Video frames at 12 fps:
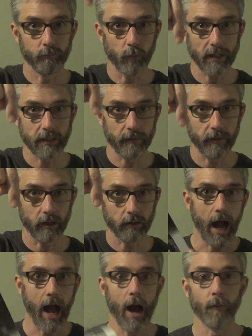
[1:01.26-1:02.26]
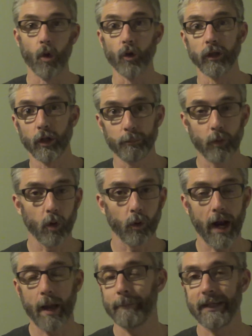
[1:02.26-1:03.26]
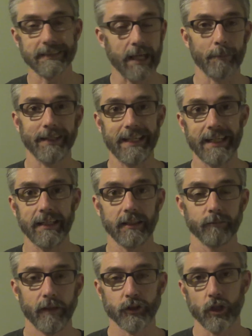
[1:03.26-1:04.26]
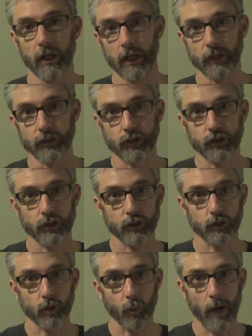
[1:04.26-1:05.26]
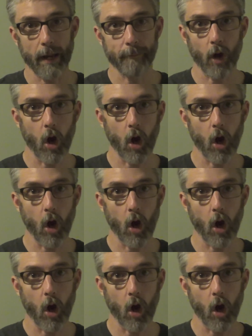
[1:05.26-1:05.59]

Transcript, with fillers: Right down there. I wrote a little program because I'm a geek that's going to scrape